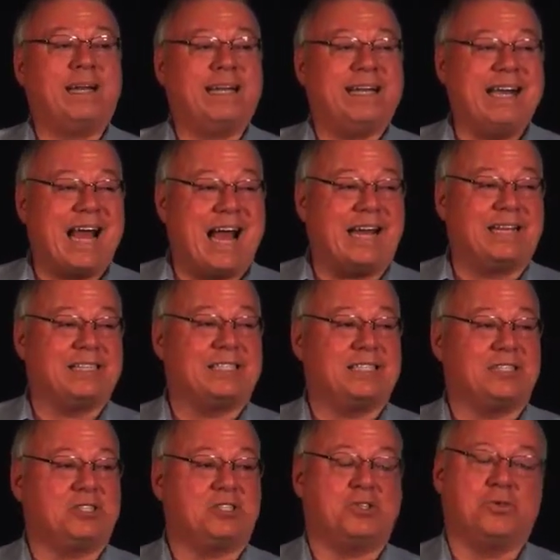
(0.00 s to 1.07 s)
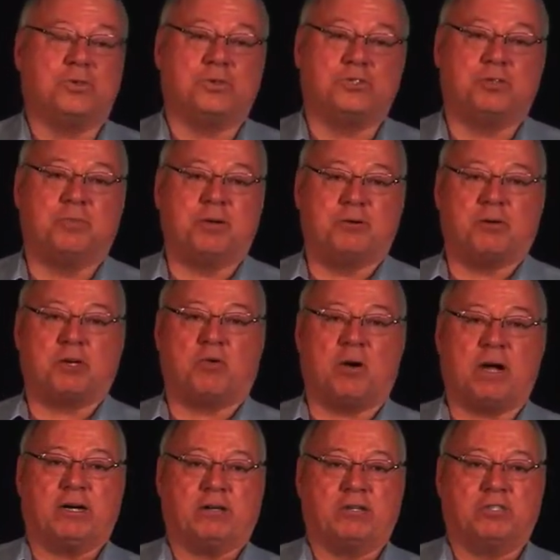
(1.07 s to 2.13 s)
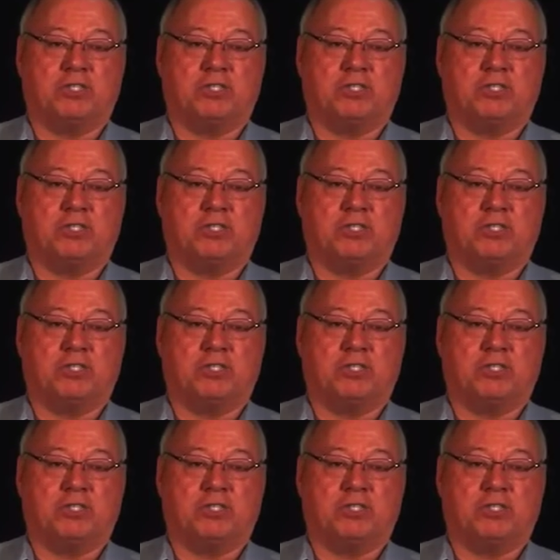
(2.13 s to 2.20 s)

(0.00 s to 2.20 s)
analysis tools will be required?